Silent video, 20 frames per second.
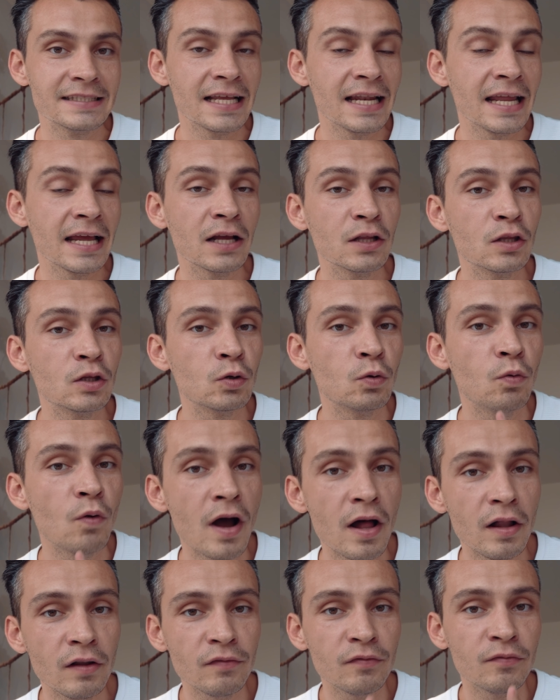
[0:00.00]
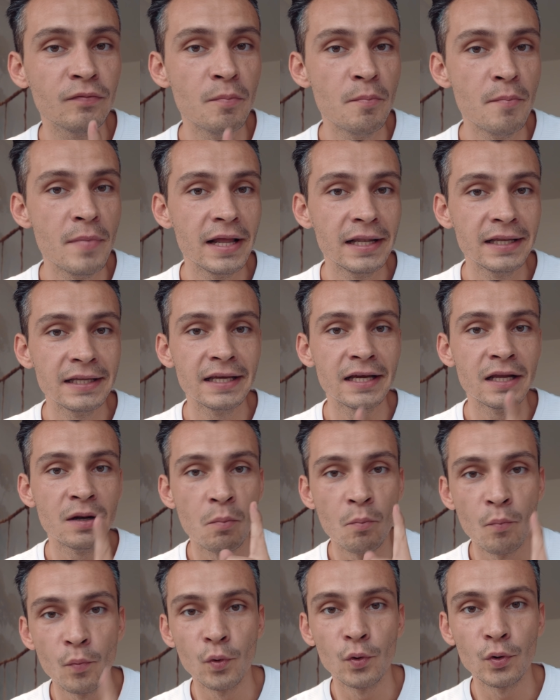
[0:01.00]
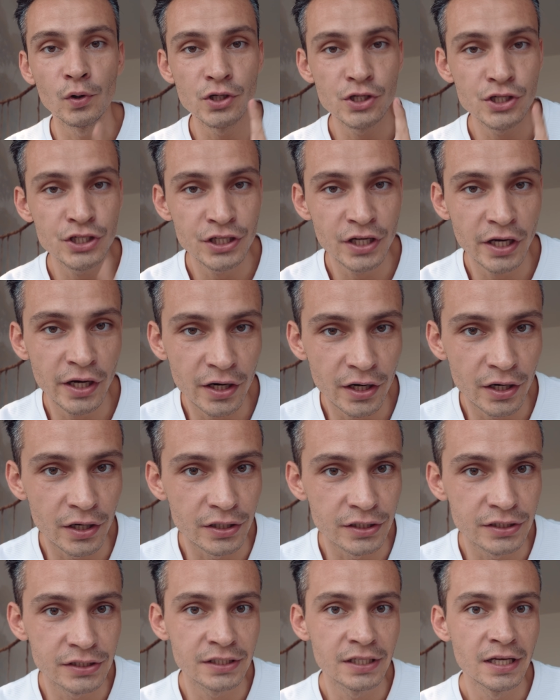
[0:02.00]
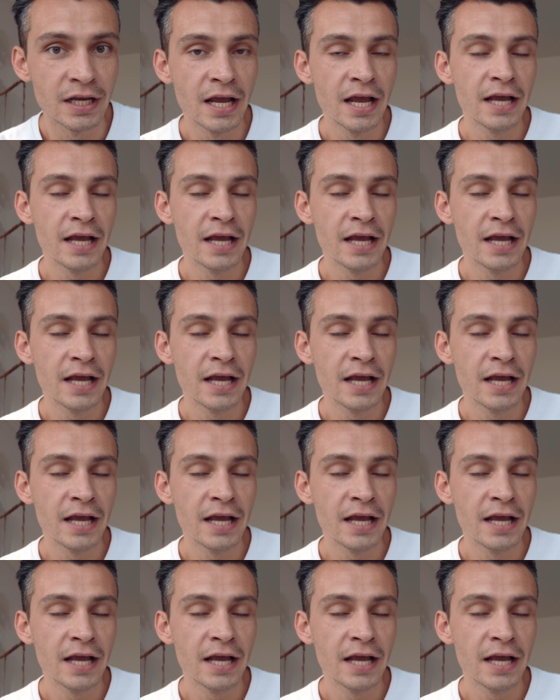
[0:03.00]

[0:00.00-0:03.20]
selling 12 million more shares.